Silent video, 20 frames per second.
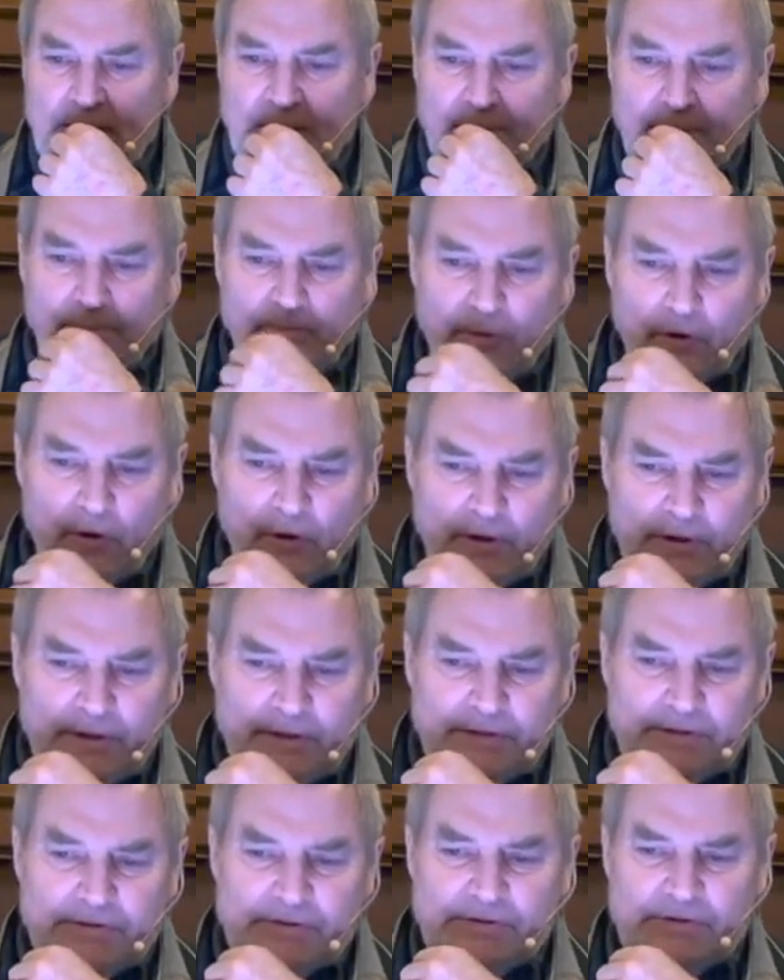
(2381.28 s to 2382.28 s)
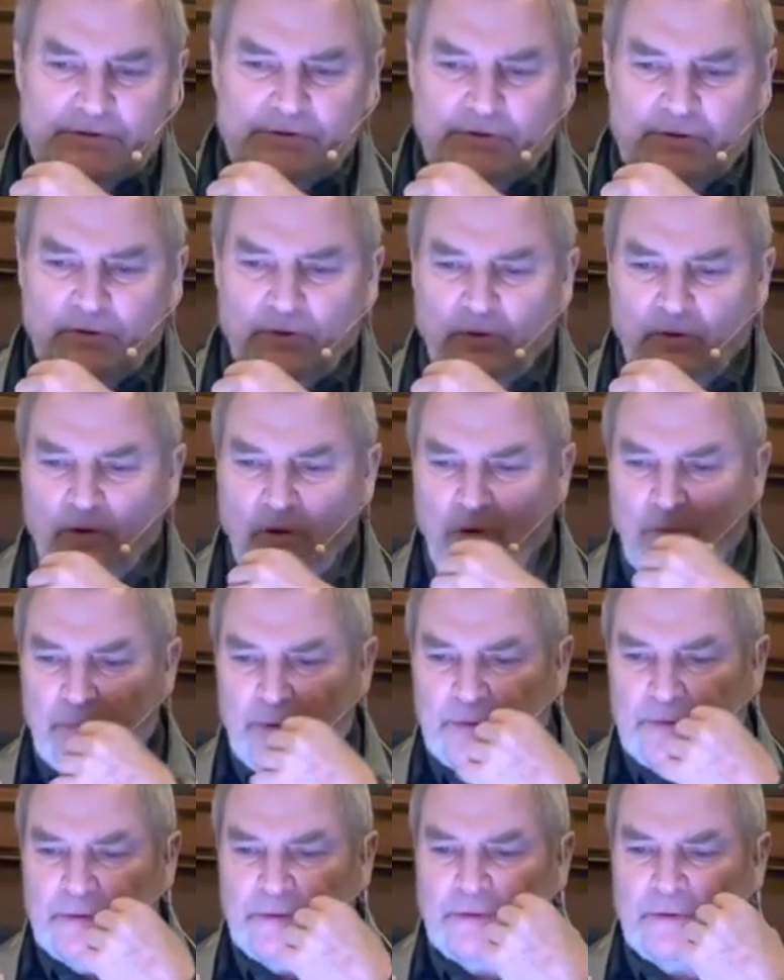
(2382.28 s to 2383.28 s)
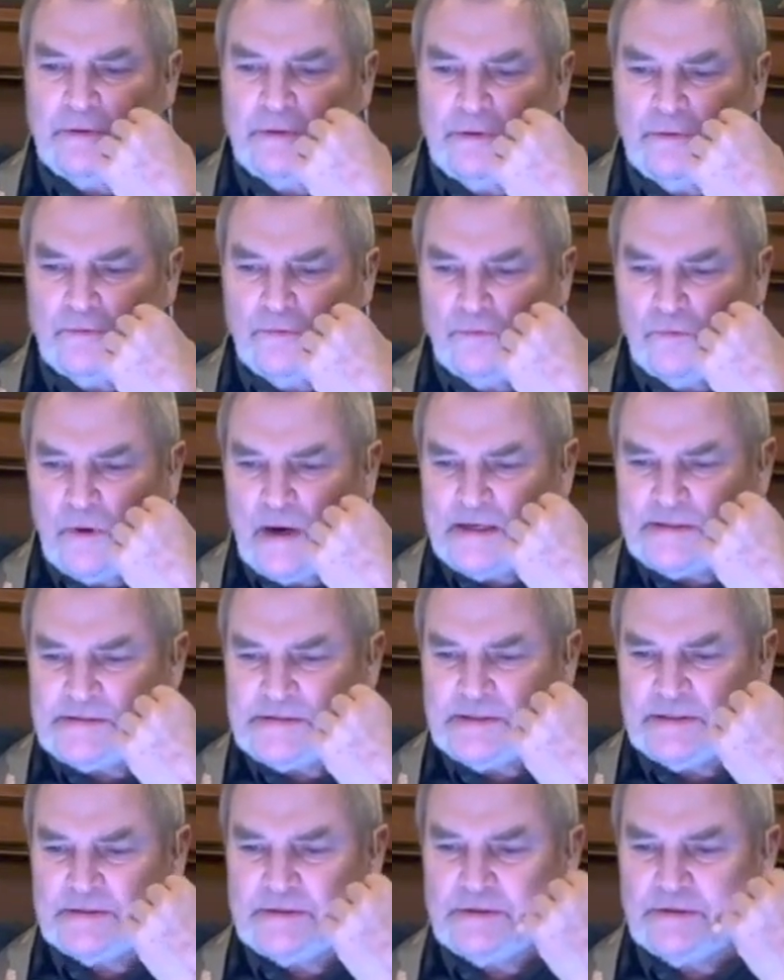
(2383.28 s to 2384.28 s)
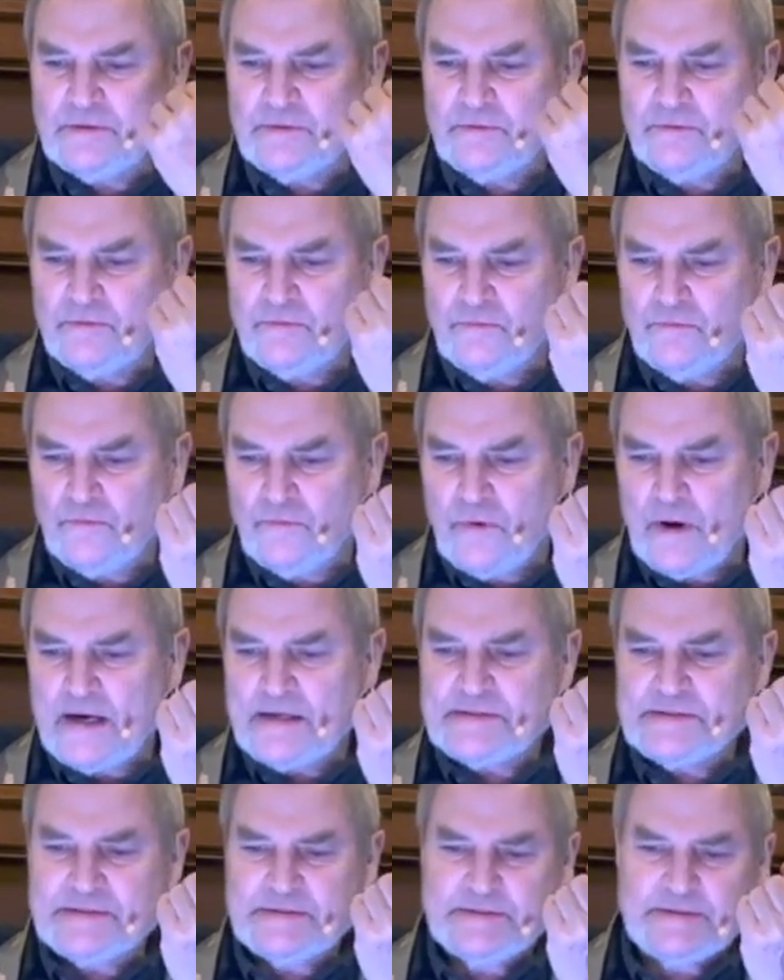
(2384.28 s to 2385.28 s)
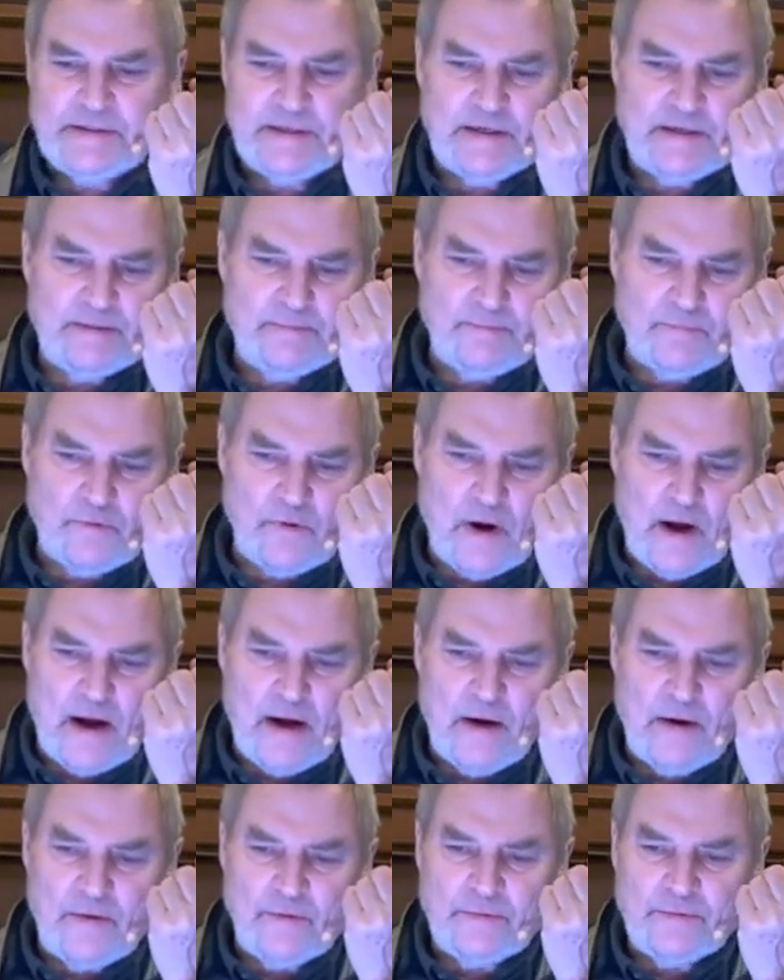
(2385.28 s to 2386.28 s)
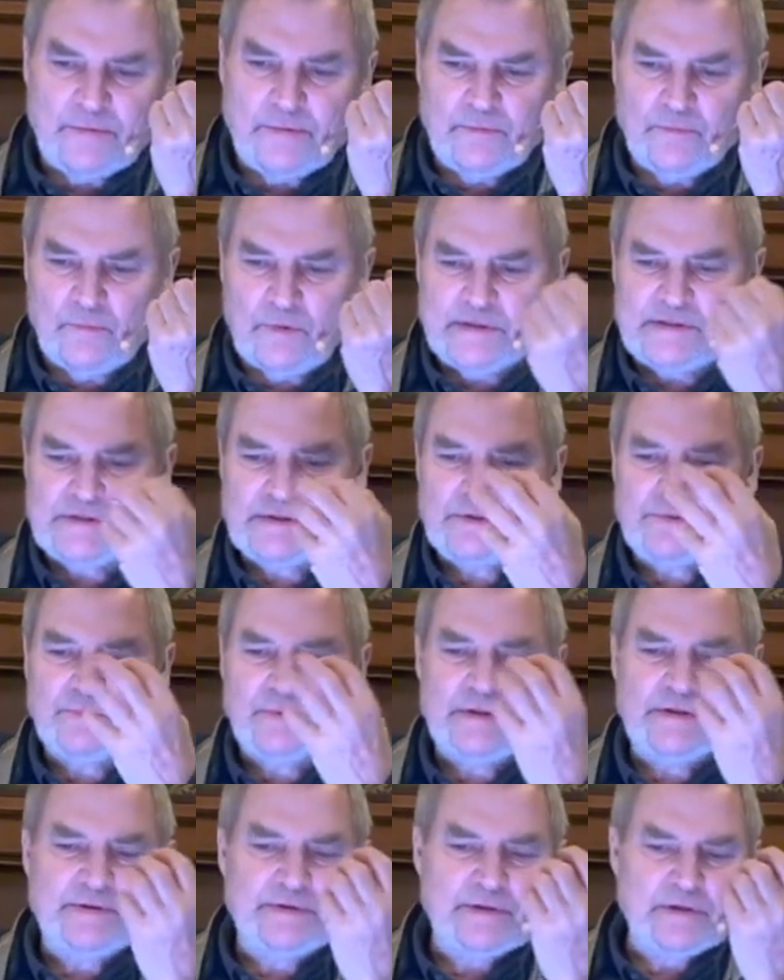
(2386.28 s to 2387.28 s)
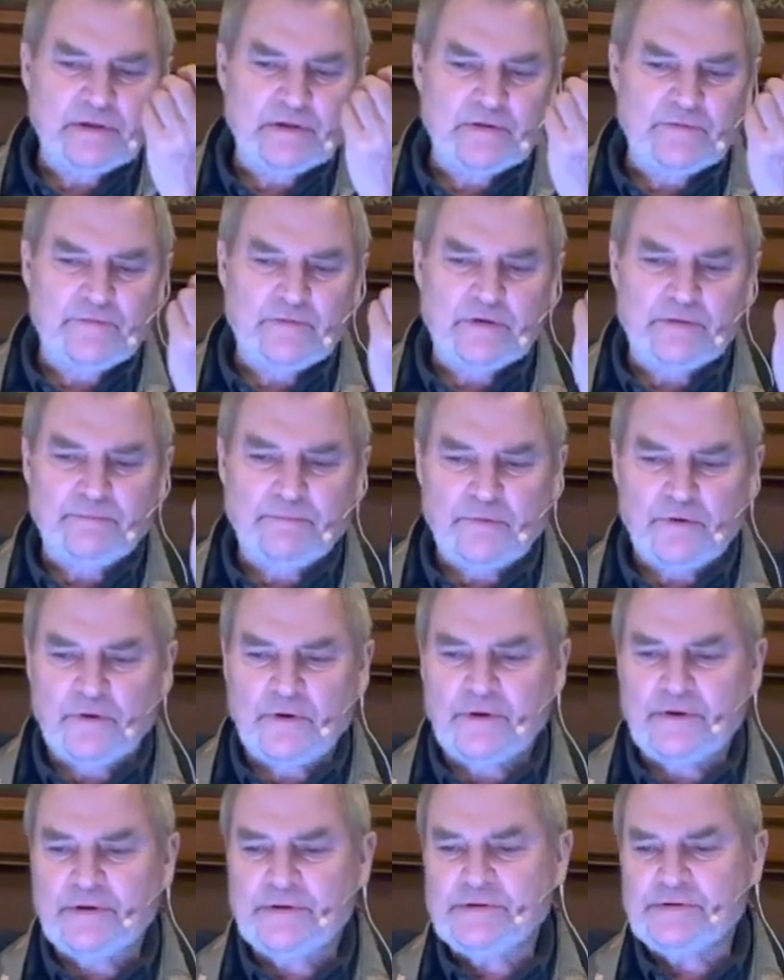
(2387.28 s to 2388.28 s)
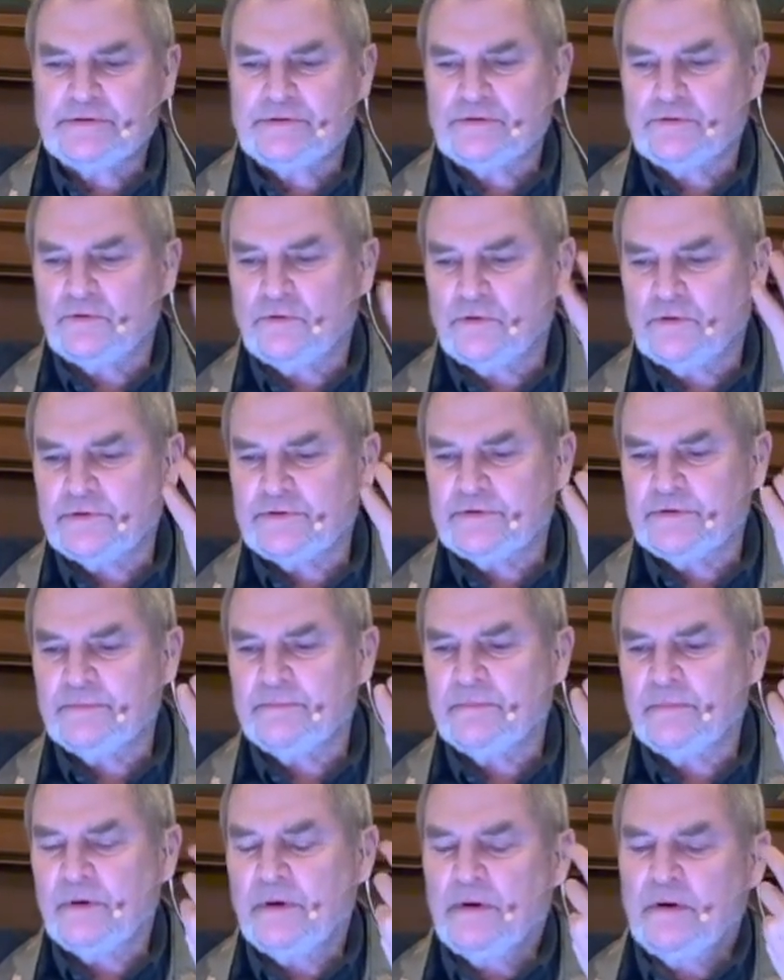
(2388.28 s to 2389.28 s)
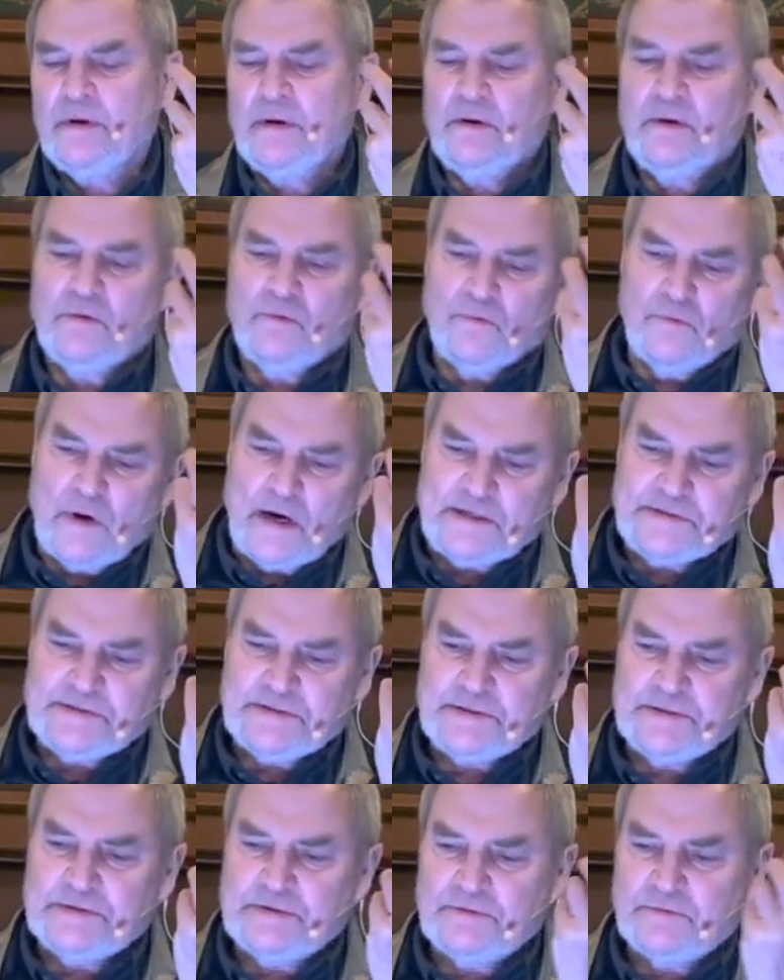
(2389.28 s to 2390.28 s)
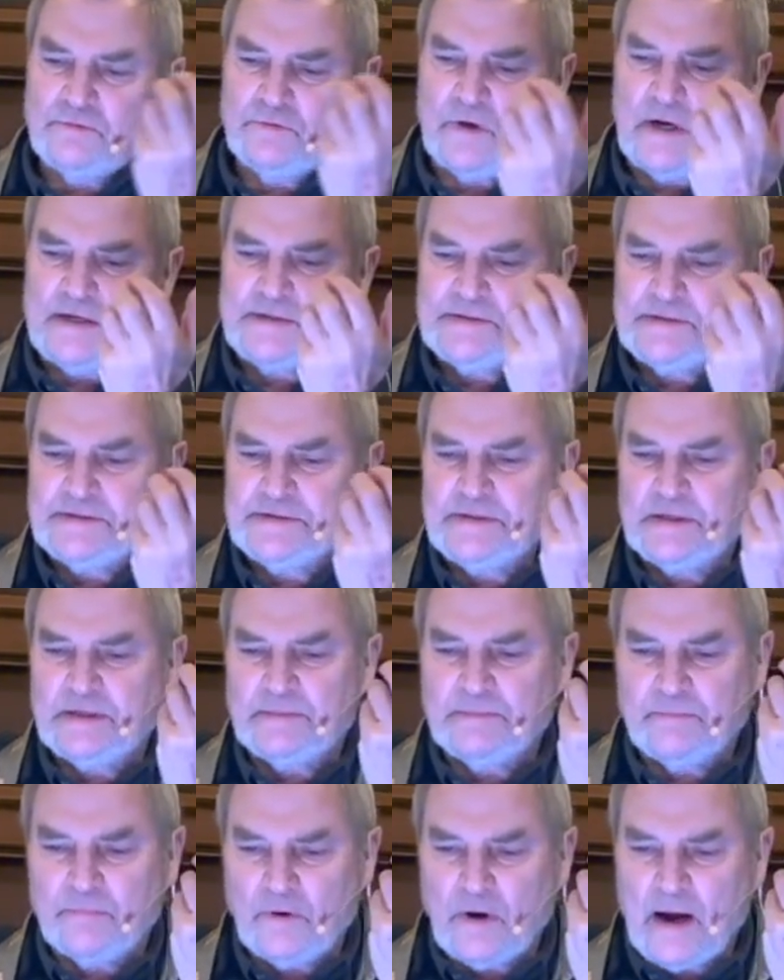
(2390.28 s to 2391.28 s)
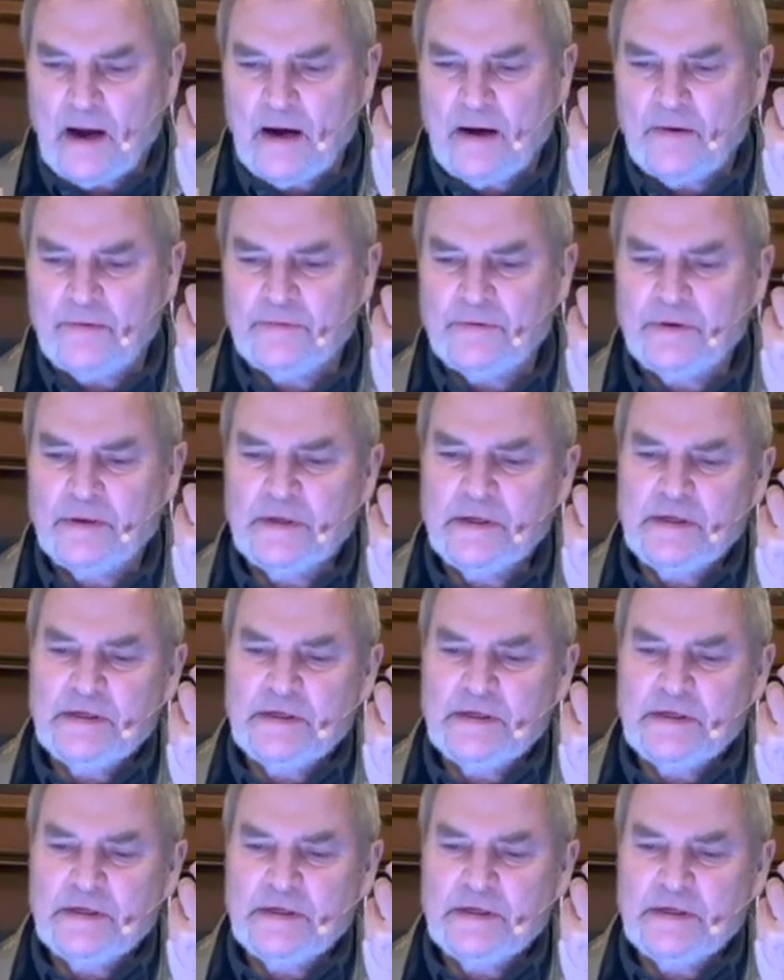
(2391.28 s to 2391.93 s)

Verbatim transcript: burnished, auburn, russet, rust and brown. West wind delivered, burnished, autumn, russet, rust and brown.